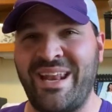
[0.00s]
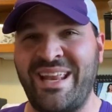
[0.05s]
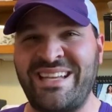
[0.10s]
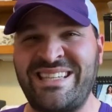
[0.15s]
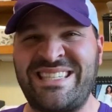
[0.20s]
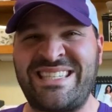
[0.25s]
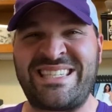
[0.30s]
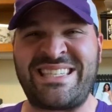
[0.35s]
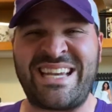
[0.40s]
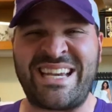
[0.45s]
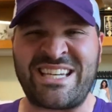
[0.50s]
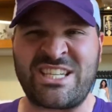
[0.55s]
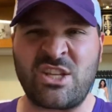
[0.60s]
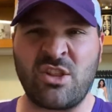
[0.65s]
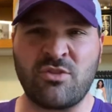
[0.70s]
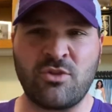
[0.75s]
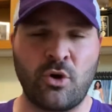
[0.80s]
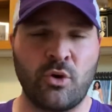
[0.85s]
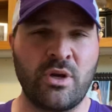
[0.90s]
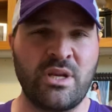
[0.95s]
hit
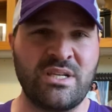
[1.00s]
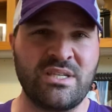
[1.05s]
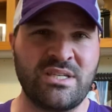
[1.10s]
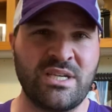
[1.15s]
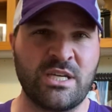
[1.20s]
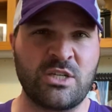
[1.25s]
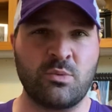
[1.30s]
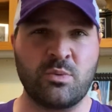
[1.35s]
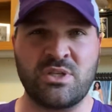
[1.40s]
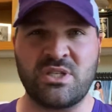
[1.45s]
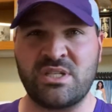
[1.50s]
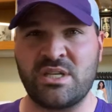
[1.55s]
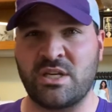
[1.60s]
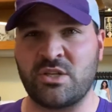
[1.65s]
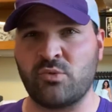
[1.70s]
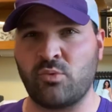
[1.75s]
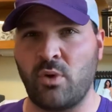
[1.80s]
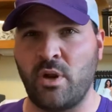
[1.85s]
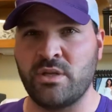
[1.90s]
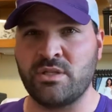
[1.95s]
.636 with
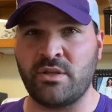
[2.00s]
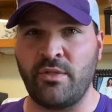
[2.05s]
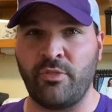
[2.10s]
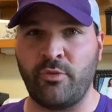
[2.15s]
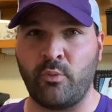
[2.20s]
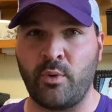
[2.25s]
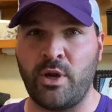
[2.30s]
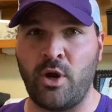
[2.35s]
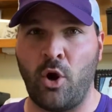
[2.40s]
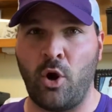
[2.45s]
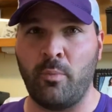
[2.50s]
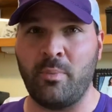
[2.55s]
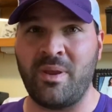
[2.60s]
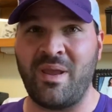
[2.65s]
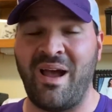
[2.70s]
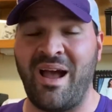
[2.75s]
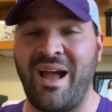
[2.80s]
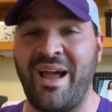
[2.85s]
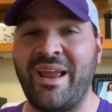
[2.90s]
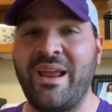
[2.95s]
6 runs and 3
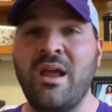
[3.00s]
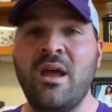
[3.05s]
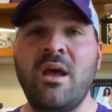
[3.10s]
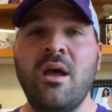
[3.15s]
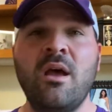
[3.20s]
RBI.